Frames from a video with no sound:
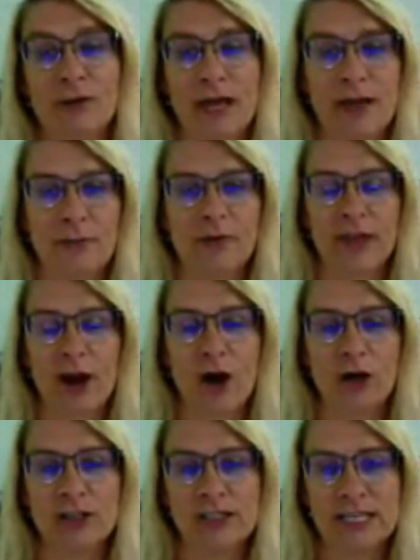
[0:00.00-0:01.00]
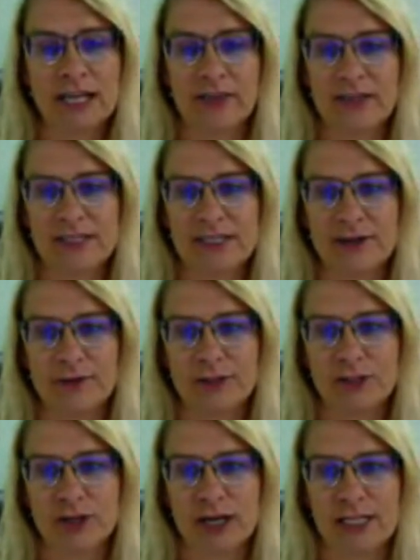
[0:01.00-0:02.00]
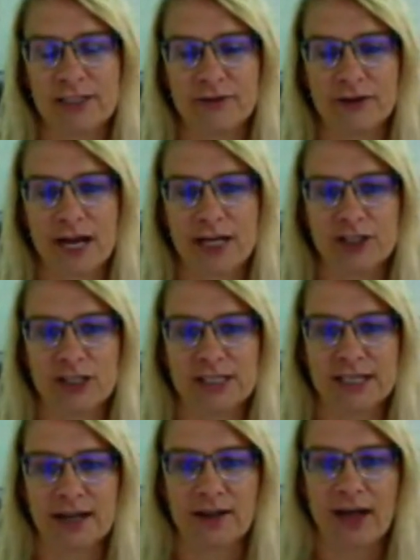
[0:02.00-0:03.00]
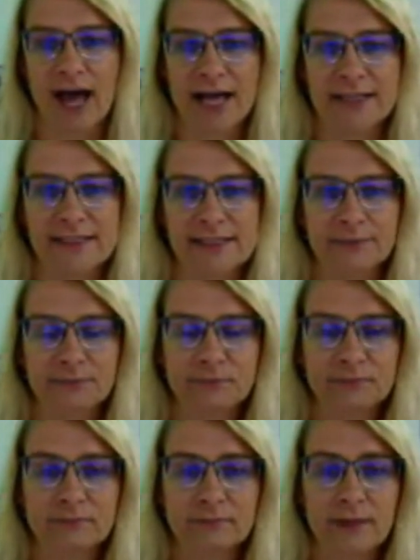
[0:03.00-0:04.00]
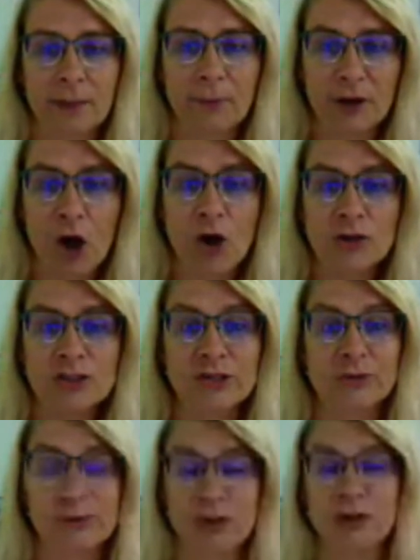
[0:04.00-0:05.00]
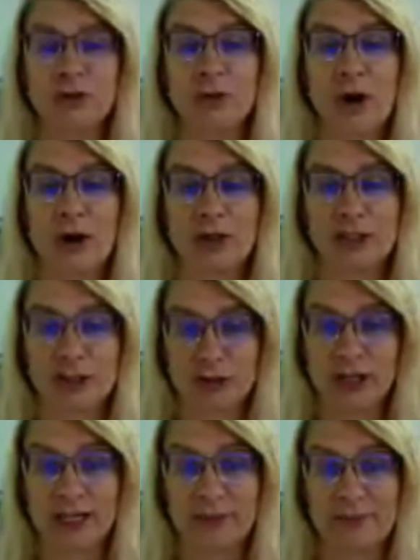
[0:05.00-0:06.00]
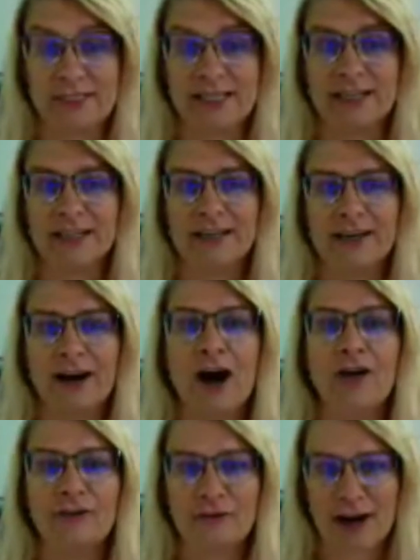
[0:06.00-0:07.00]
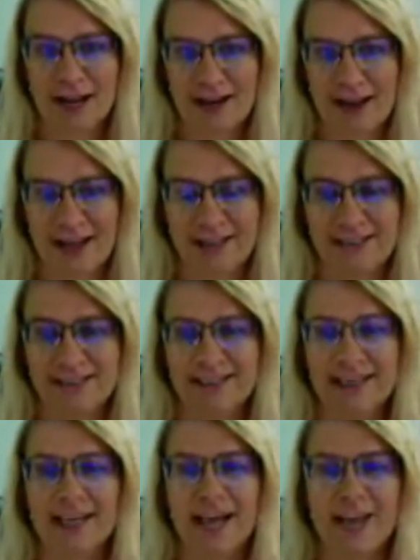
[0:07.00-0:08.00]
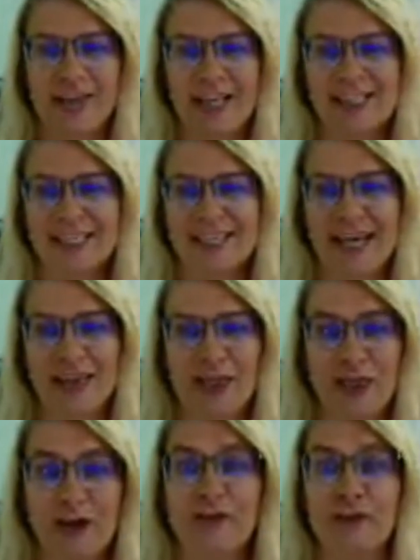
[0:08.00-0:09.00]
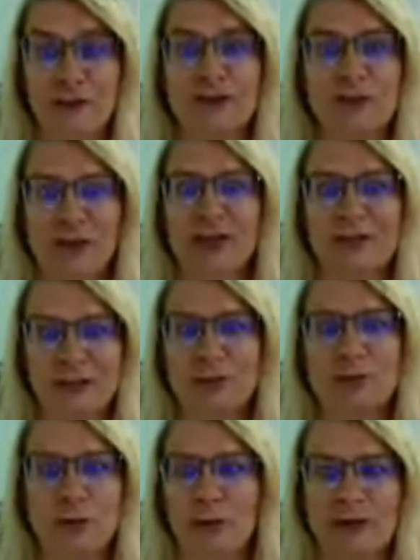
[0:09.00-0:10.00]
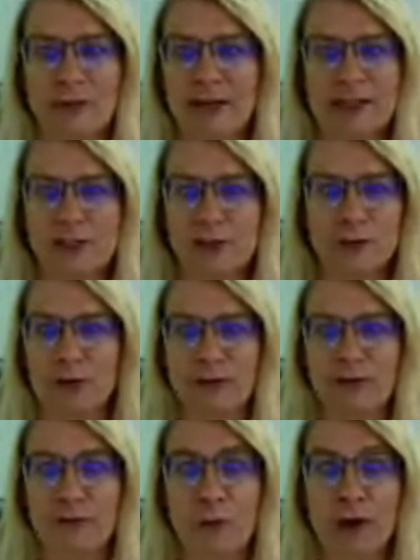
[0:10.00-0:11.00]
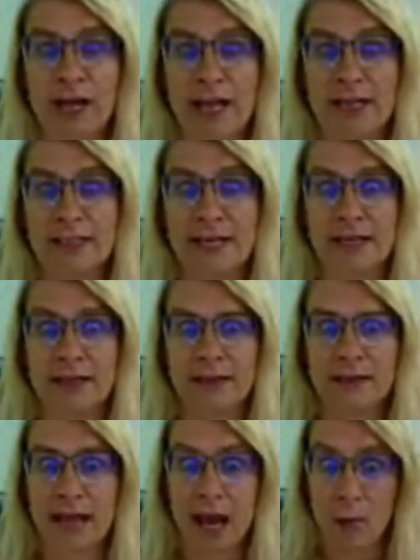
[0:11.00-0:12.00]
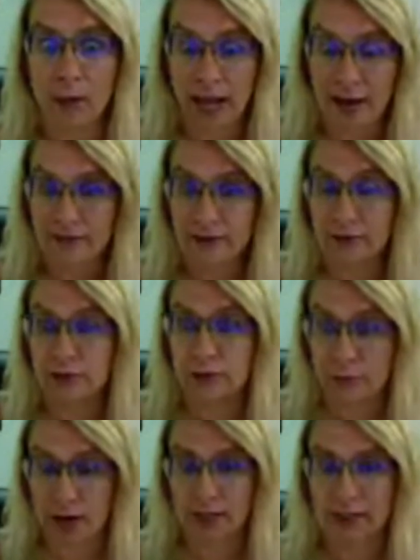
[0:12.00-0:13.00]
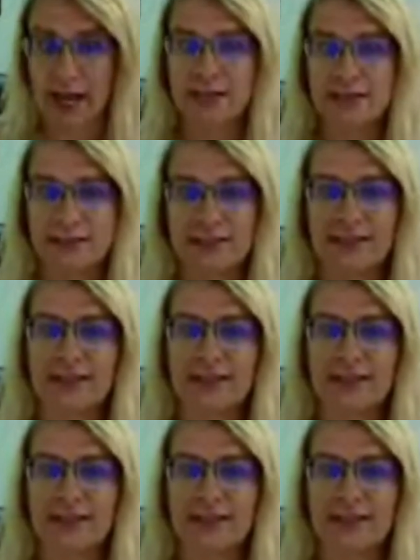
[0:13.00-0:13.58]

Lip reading: And when they are seeing the skills transfer, not just in class, but also to our streams on Friday nights, and they see that the first week of school, we've been in school for 4 days, and now we have to go do a broadcast.